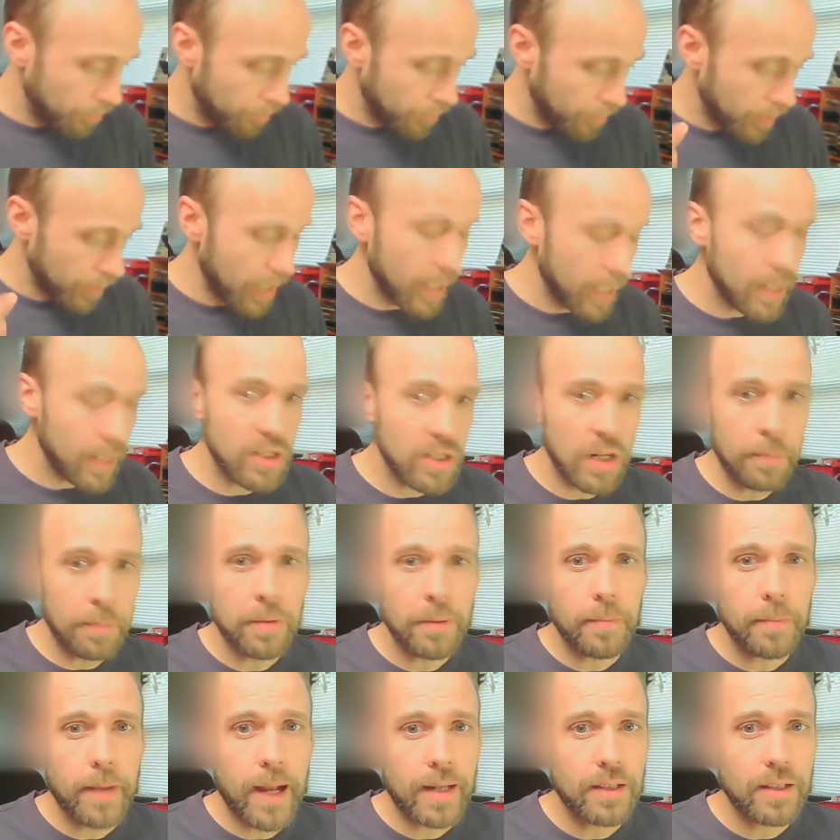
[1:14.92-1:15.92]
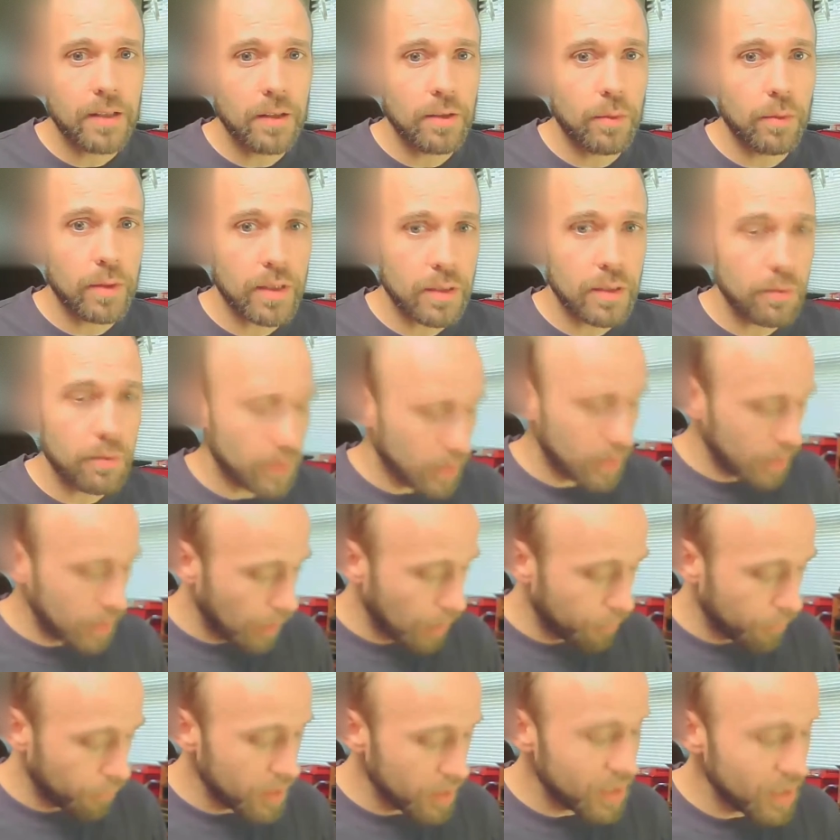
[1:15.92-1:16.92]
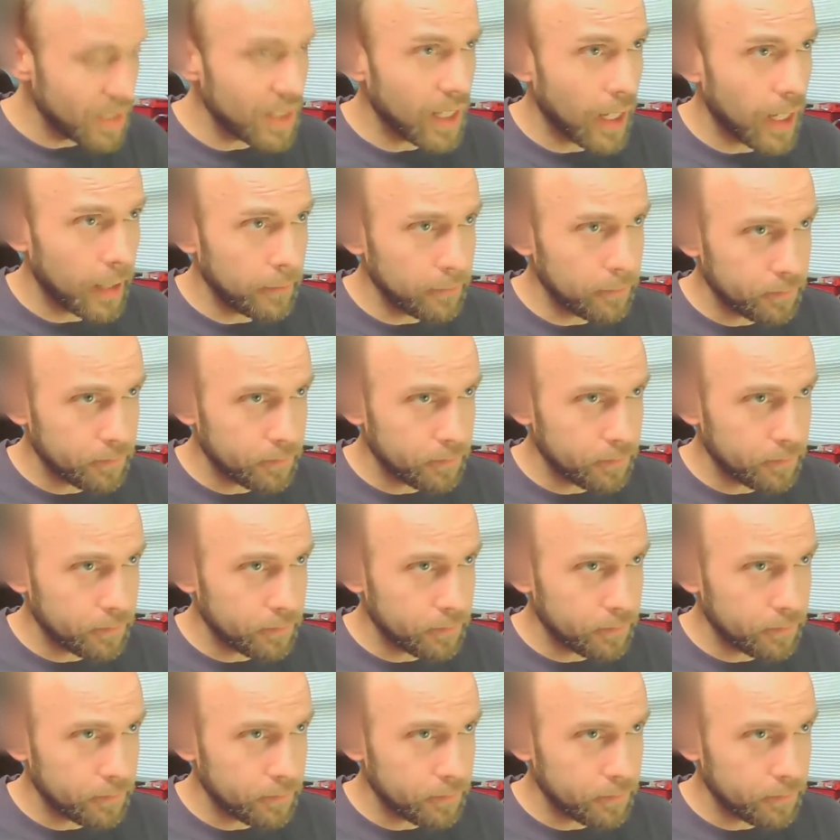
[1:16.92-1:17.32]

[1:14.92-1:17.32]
again, jumping back to what we're covering today,